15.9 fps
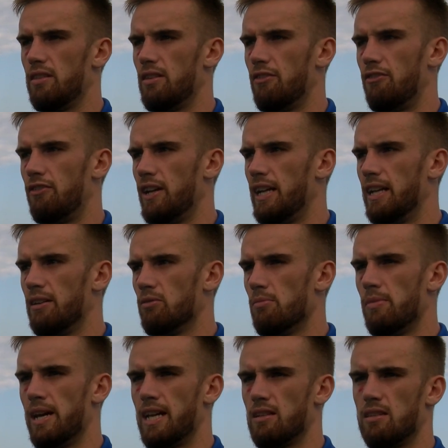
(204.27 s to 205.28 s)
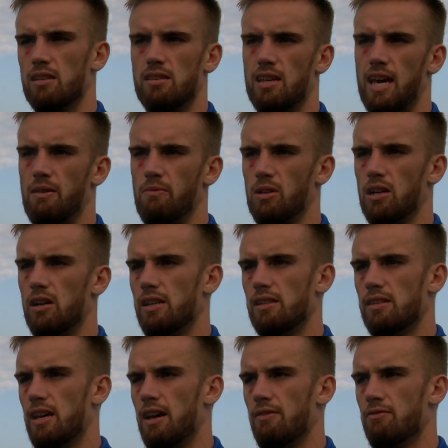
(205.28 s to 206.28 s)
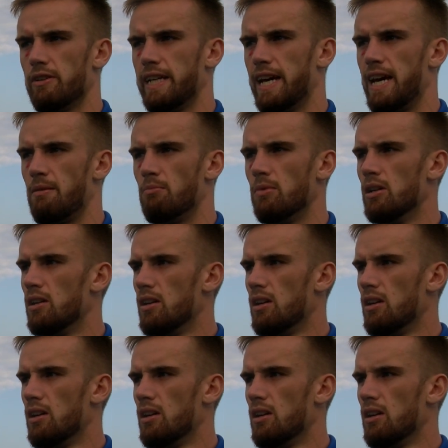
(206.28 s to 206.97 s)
the feeling remains the same going into every game.